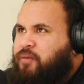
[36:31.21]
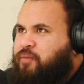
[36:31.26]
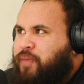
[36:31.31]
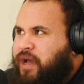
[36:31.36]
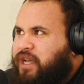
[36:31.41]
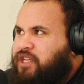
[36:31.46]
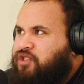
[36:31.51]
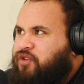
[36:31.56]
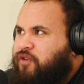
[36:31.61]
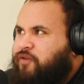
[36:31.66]

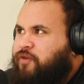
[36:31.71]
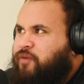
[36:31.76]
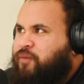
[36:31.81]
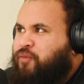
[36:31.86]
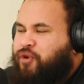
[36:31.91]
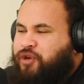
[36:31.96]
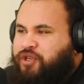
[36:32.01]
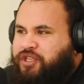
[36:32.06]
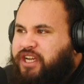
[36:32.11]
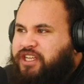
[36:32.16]

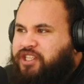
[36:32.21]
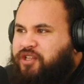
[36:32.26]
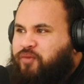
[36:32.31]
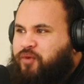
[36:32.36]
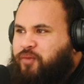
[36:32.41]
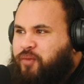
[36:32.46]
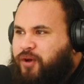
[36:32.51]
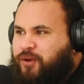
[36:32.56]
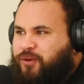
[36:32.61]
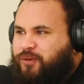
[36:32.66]
projectable
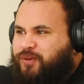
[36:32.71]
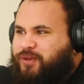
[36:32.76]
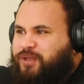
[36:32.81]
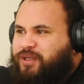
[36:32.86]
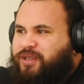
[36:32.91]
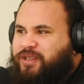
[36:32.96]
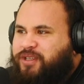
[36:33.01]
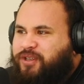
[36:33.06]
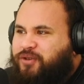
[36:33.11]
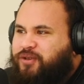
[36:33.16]
models
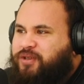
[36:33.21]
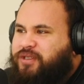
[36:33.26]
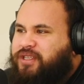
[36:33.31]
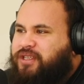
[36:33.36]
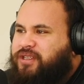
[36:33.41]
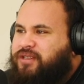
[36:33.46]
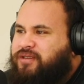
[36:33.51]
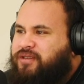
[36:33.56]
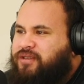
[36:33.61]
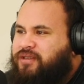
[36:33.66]
used
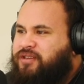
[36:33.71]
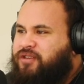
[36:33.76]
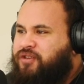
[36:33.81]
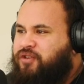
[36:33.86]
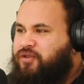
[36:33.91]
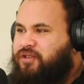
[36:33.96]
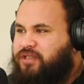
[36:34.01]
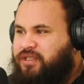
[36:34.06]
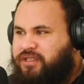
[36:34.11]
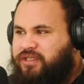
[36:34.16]
in
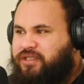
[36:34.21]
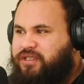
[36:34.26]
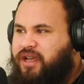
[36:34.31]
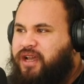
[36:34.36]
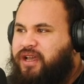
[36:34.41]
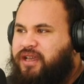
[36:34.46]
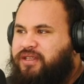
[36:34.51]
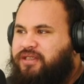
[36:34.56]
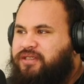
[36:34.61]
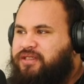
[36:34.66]

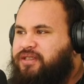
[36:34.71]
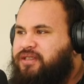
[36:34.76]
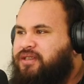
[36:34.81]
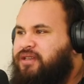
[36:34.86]
science,